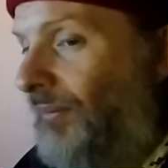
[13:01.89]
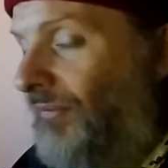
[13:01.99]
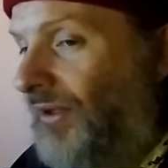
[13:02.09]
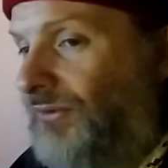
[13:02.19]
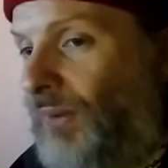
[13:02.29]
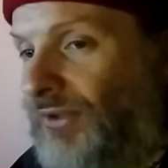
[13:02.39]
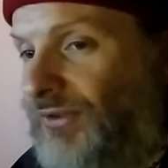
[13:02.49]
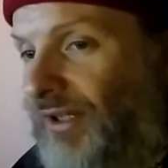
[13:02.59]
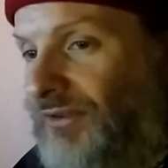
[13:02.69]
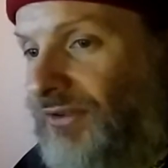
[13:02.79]
this was
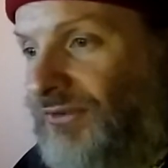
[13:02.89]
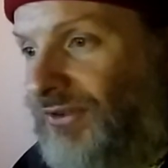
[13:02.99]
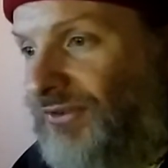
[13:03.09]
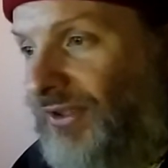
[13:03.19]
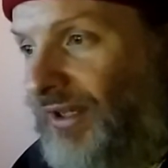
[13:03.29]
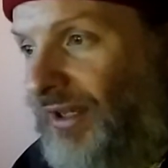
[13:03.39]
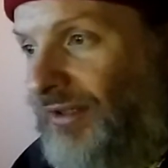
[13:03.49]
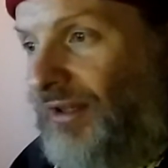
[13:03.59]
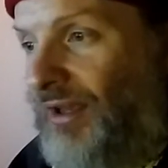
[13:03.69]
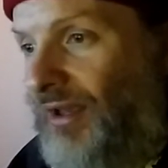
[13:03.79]

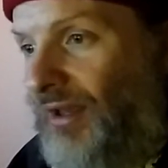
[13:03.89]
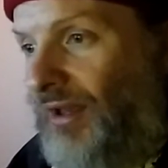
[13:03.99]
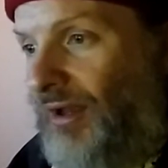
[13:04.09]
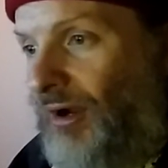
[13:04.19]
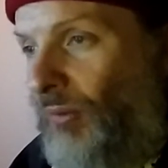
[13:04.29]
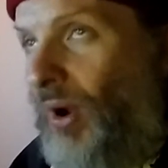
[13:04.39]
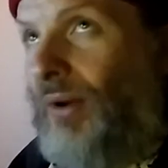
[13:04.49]
1968. Well,